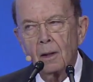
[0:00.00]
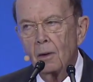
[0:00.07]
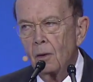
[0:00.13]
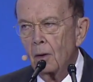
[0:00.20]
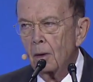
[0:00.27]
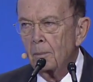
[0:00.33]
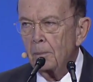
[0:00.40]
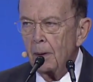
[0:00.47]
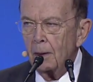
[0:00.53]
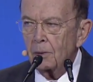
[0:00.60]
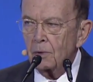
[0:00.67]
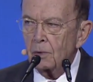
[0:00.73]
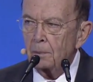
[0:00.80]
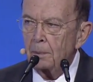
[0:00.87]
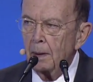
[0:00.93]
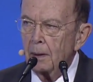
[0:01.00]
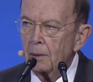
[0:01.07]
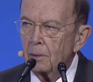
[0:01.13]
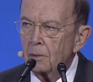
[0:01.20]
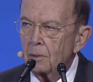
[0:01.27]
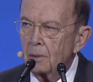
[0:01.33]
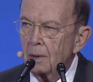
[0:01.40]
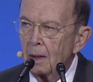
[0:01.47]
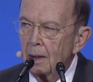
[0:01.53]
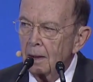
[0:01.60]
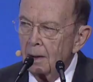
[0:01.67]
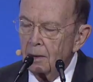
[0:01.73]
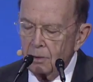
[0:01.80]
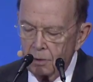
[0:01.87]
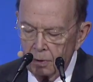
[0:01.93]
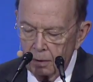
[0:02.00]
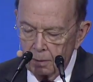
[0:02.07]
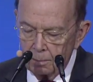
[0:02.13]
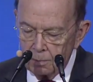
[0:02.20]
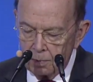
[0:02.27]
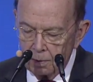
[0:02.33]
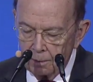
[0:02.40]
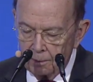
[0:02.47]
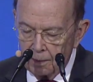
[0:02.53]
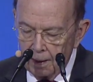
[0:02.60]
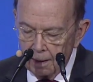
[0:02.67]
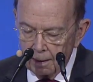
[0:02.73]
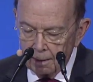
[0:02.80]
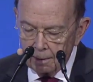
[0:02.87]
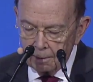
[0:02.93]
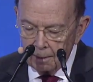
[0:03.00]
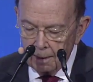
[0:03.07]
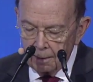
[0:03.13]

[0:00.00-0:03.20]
or postponed in terms of their